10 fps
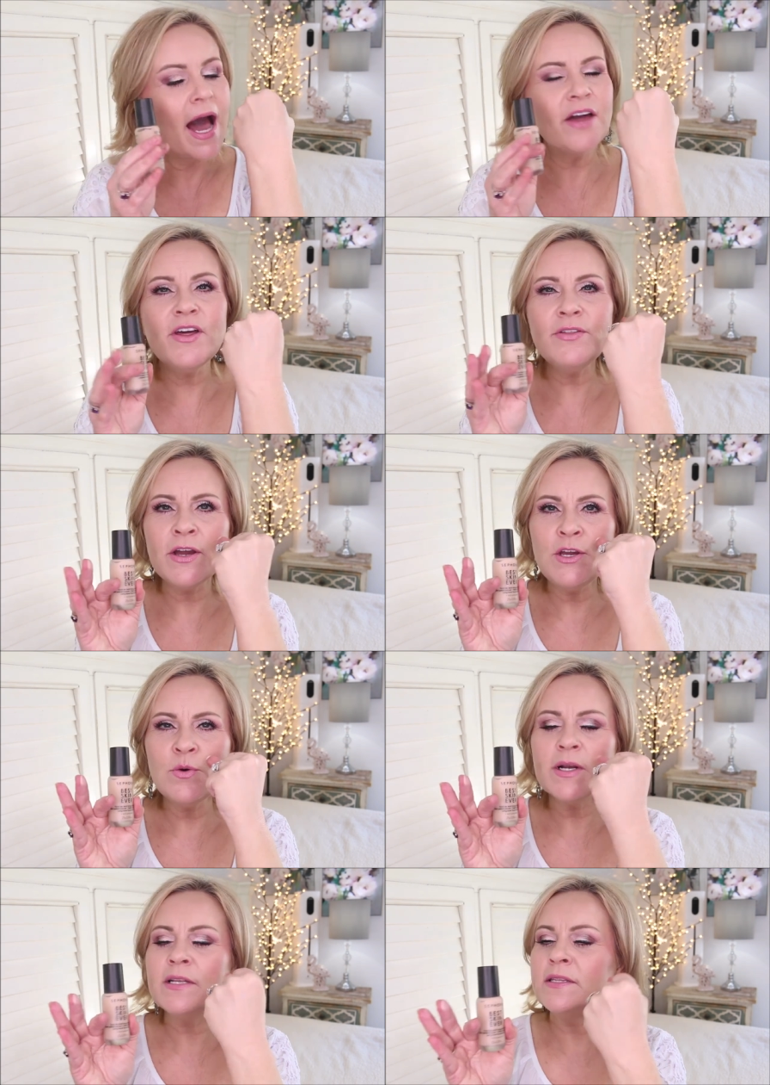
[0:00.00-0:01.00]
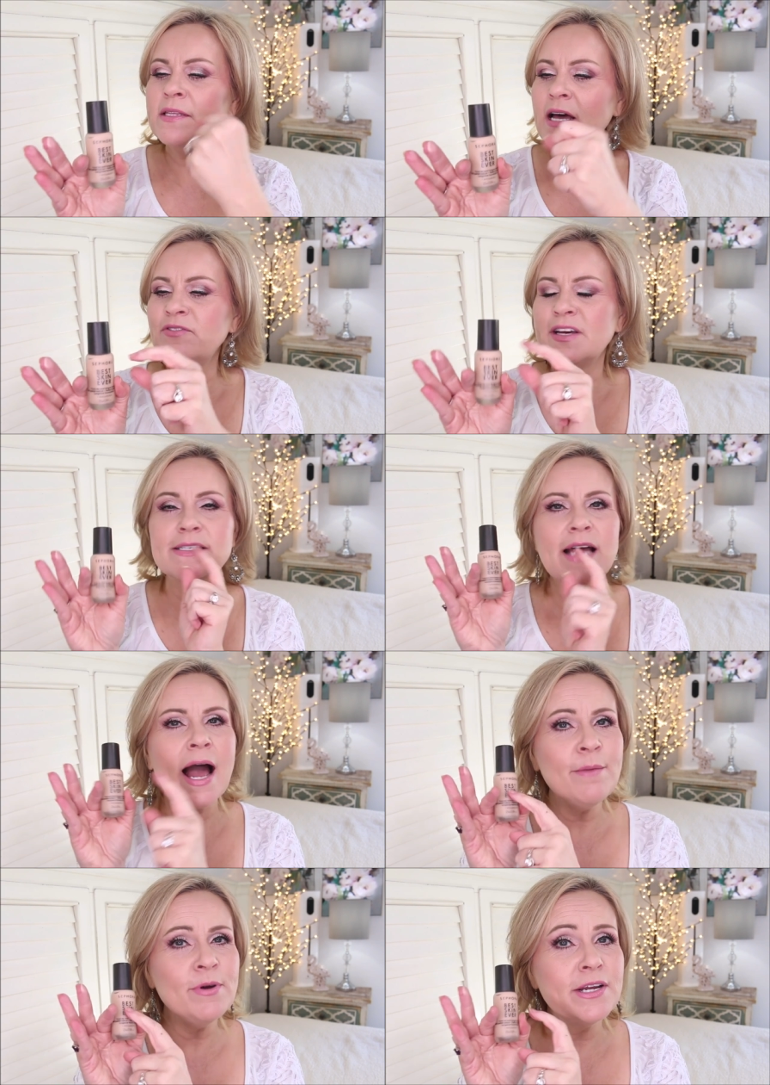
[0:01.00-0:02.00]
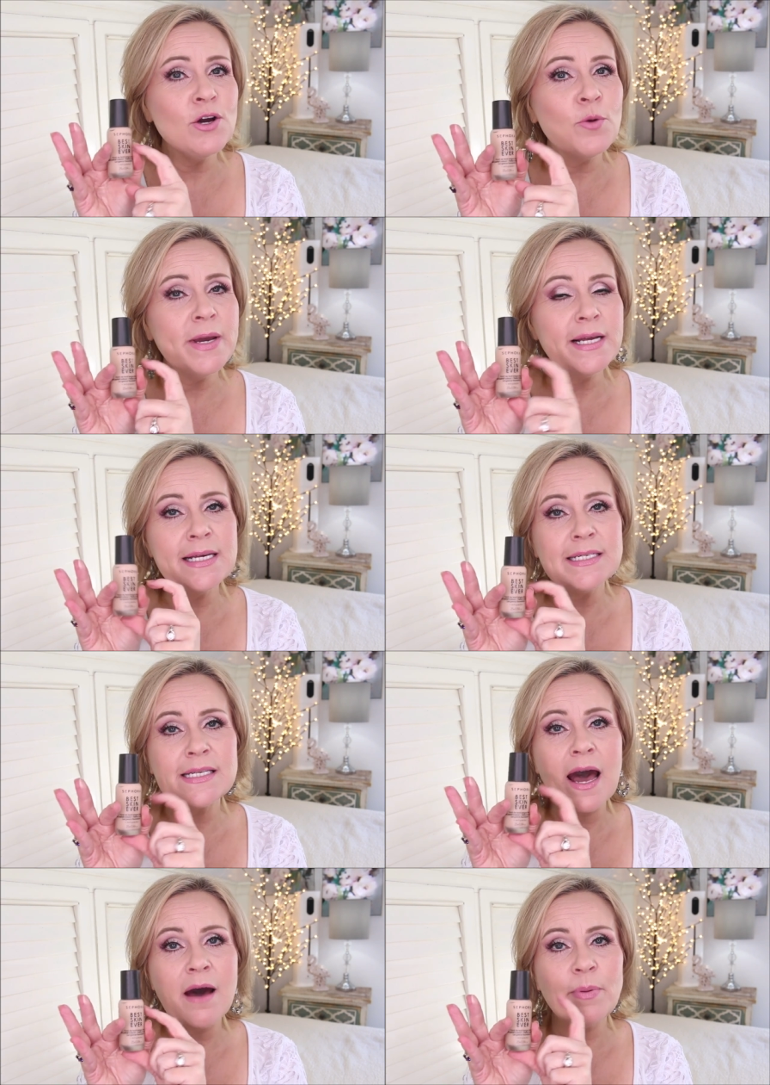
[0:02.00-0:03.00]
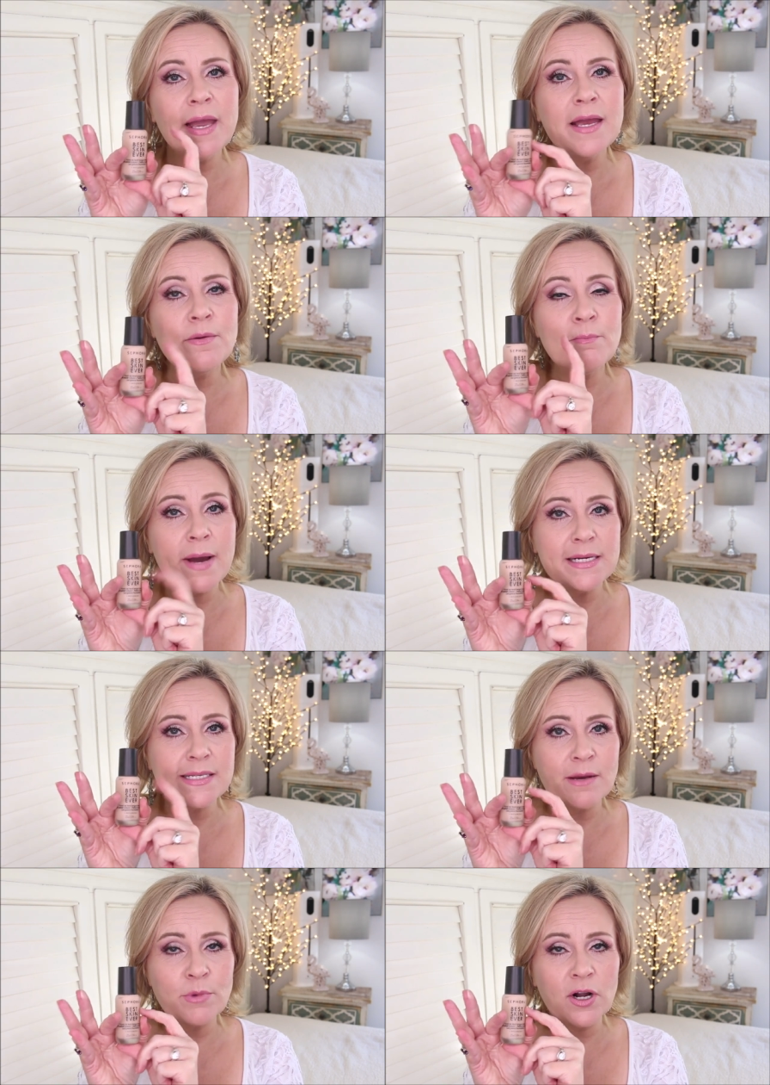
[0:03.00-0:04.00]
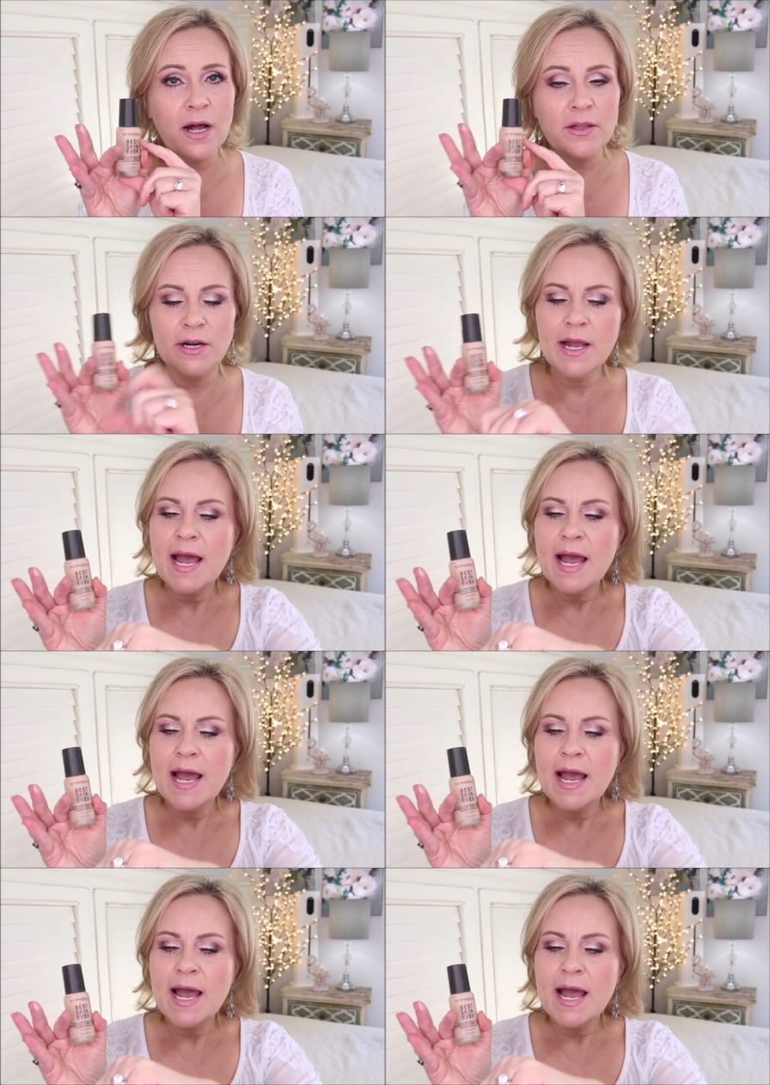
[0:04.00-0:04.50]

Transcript: I think that you would love this. I'm gonna go pick this up in my summer color.